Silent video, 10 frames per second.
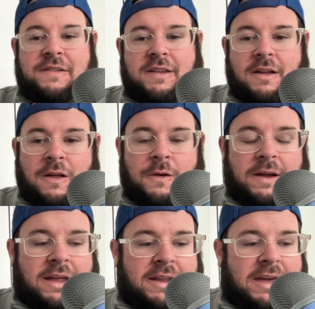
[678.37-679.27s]
that other
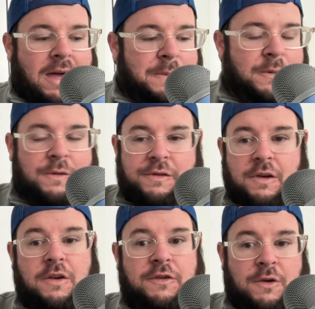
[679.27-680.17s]

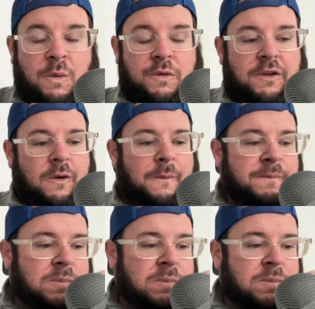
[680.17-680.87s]
handicappers don't do.